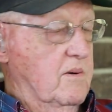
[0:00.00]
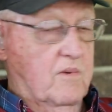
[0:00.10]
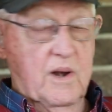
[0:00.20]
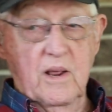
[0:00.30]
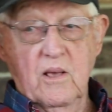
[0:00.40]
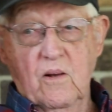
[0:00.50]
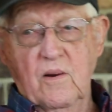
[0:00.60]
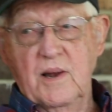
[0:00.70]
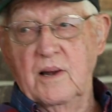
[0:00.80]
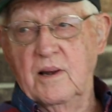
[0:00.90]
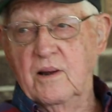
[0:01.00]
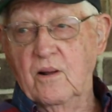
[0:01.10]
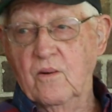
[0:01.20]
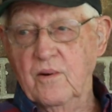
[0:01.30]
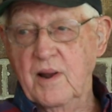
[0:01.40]
what do you call it
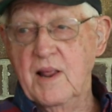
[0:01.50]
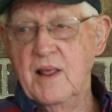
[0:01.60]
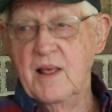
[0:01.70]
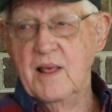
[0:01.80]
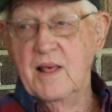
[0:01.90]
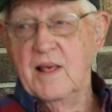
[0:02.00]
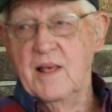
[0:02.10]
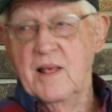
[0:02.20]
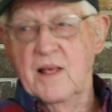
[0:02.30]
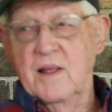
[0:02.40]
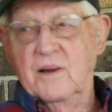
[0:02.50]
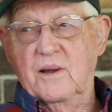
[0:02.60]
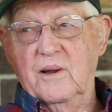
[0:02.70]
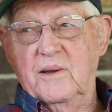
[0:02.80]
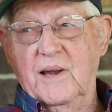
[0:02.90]
on
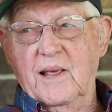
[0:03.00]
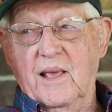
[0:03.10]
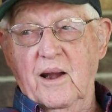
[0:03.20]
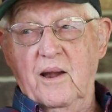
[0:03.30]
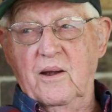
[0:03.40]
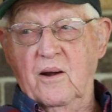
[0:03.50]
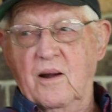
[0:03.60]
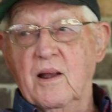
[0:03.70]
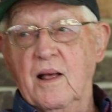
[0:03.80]
to take care of your